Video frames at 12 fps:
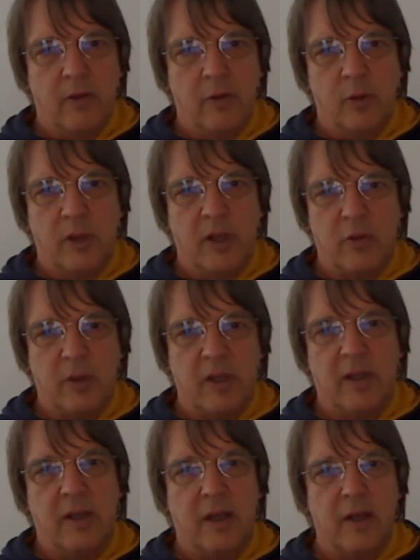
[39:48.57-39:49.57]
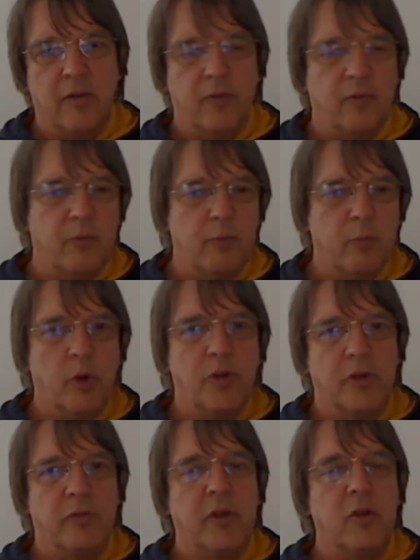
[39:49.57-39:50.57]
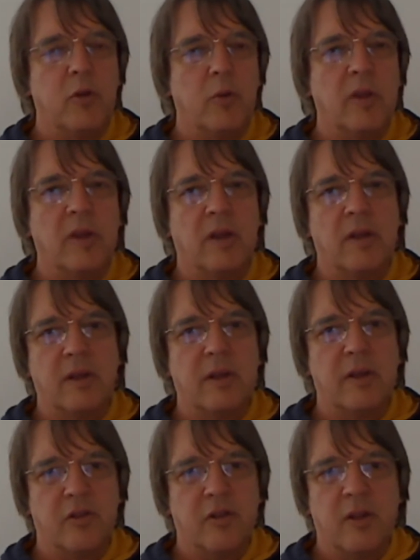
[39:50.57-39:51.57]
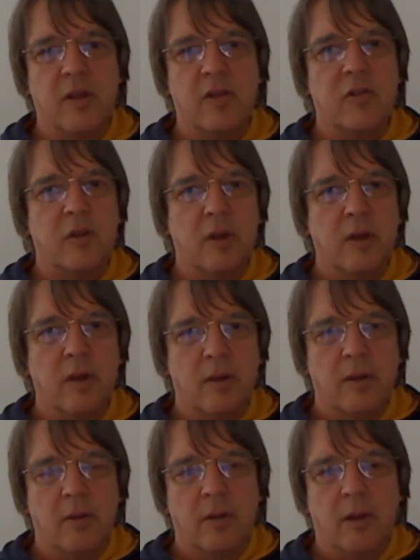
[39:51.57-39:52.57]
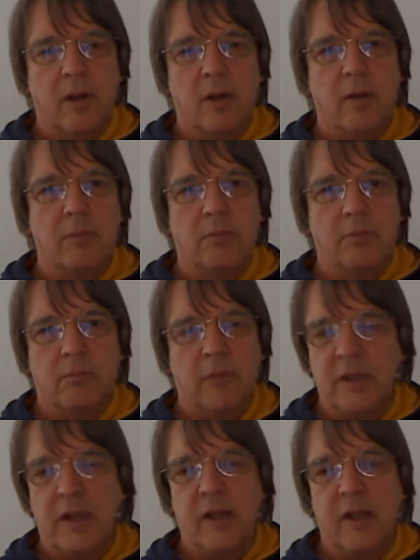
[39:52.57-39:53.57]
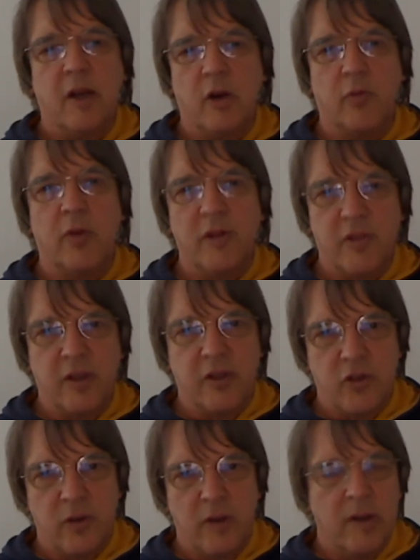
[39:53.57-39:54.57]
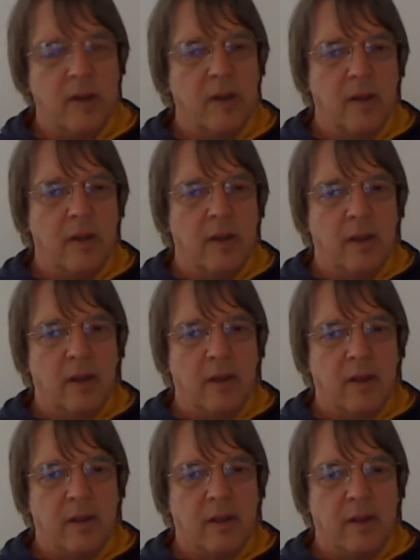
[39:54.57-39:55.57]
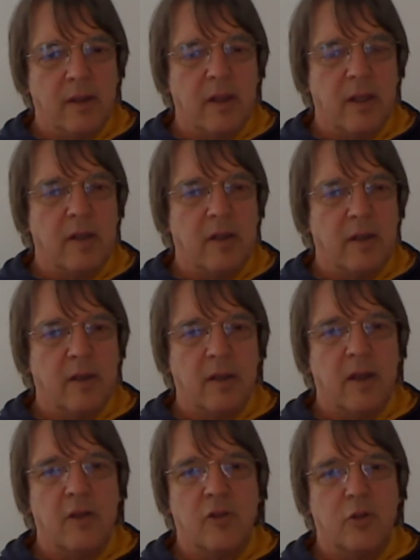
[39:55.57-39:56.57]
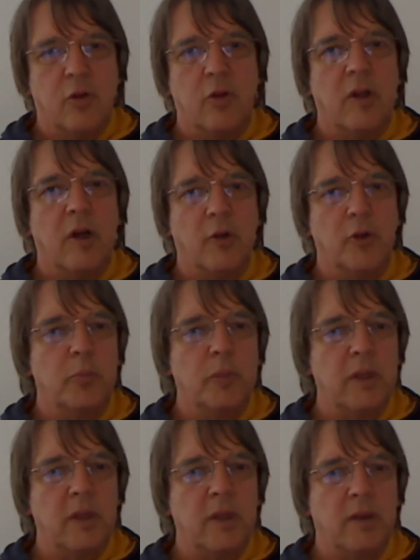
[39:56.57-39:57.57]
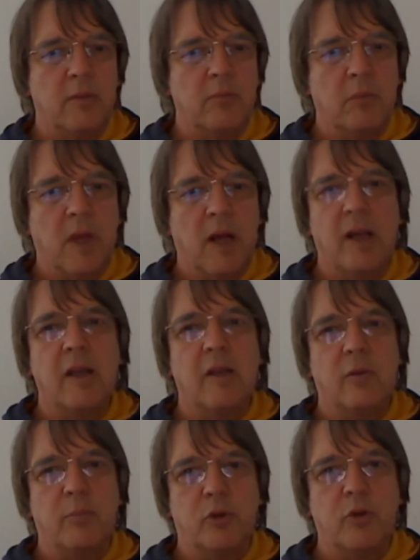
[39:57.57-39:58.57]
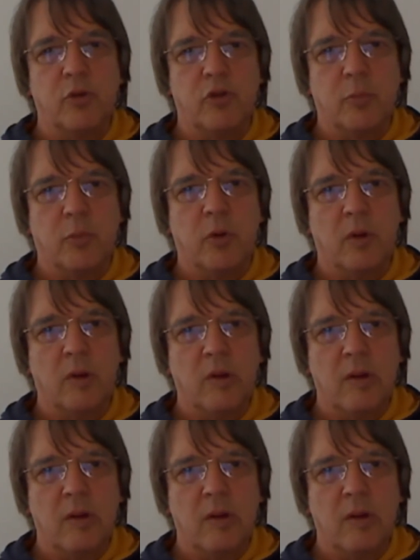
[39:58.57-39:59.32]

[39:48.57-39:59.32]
to get rid again of most of the urea and the STS, and then lyophilization. And that has turned out to be highly reproducible